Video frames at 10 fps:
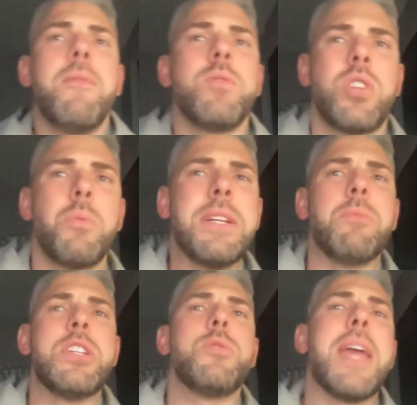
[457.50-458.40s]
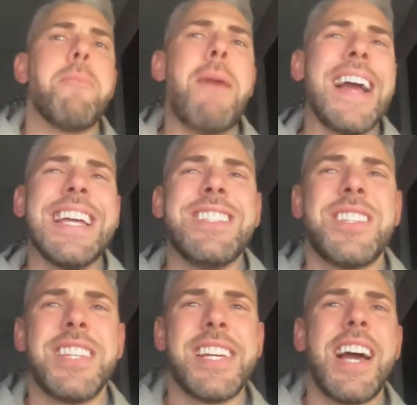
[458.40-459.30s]
So we do get back
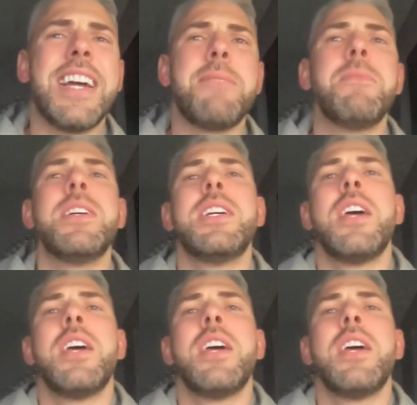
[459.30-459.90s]
into the game.